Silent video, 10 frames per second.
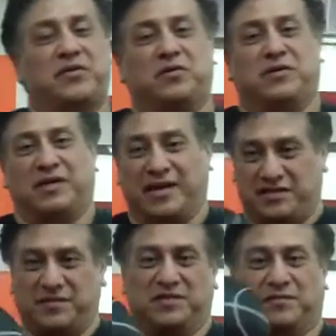to throw it
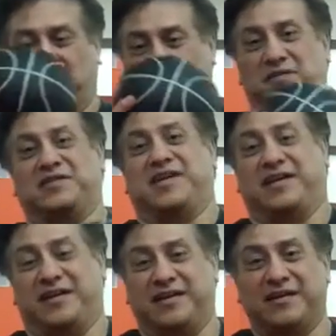as a result of doing this
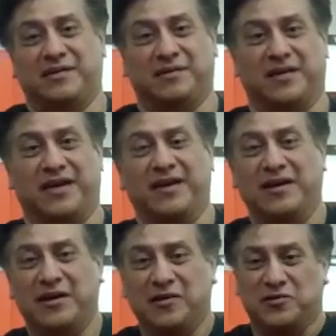technique. Okay?
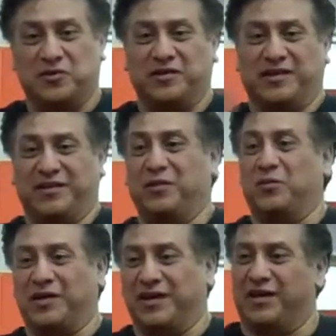So it'll
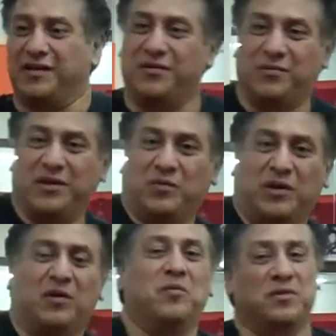work out really
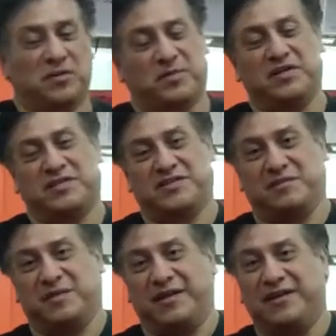well when you're punching
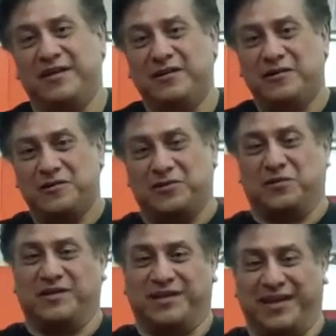somebody.
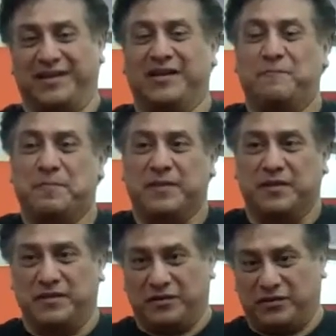So again,
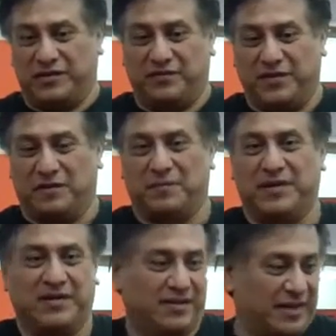you're going to develop
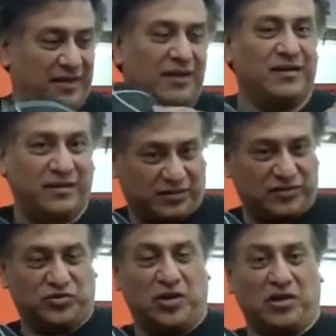that
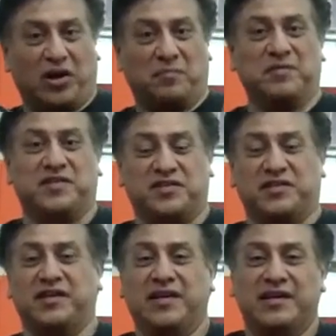strong guard
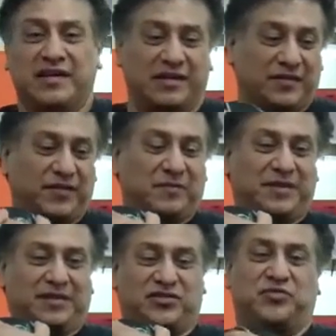position and
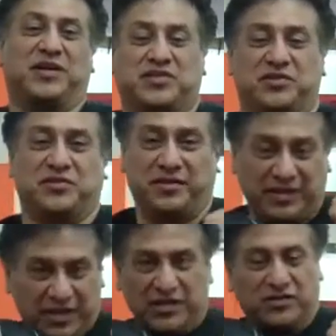develop that structure so
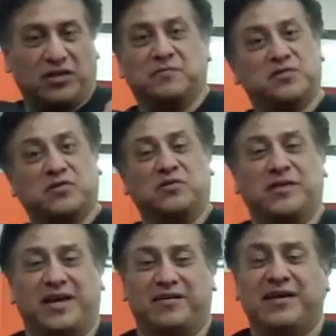your arms will go
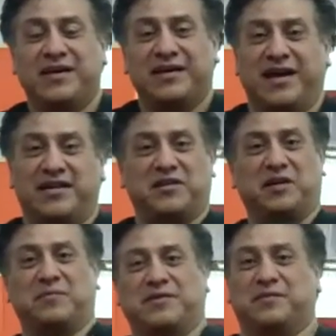down, and you're
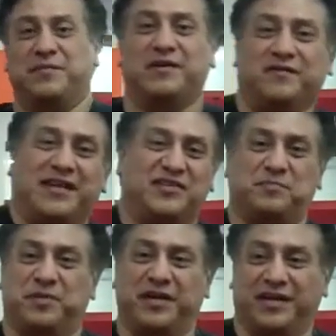able to build that
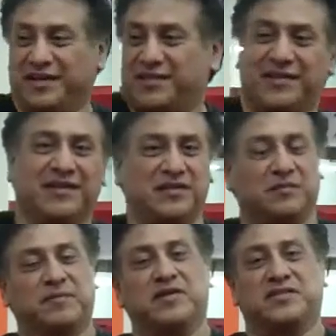springiness in
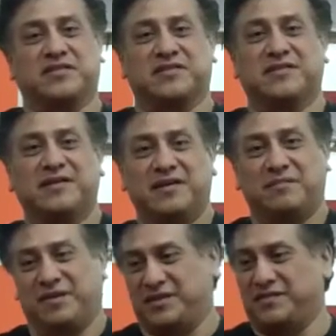your punches
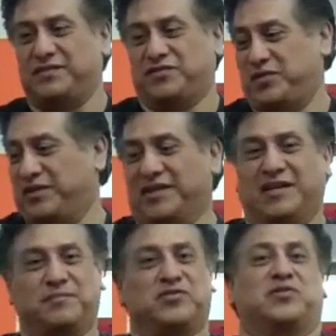because of the
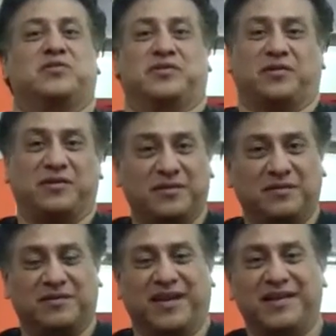strengthening of your shoulder girdle.
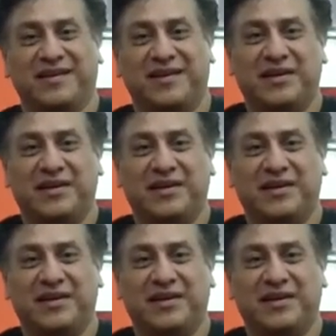Okay?